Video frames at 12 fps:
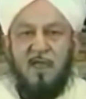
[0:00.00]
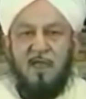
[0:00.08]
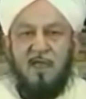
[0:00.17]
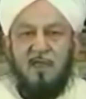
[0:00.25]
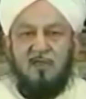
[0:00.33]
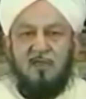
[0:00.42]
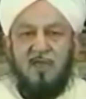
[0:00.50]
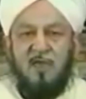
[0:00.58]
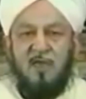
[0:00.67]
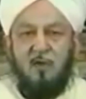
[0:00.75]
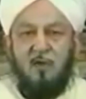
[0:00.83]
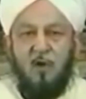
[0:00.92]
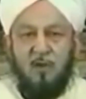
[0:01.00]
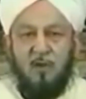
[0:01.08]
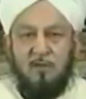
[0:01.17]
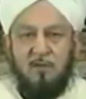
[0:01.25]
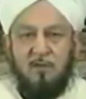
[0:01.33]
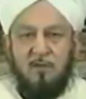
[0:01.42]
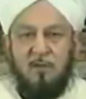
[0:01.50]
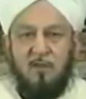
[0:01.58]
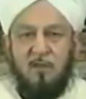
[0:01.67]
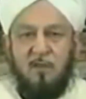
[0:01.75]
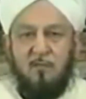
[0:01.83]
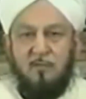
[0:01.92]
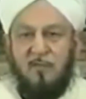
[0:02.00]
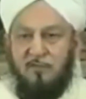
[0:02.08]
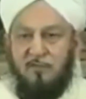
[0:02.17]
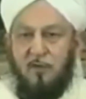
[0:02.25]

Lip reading: that a day shall dawn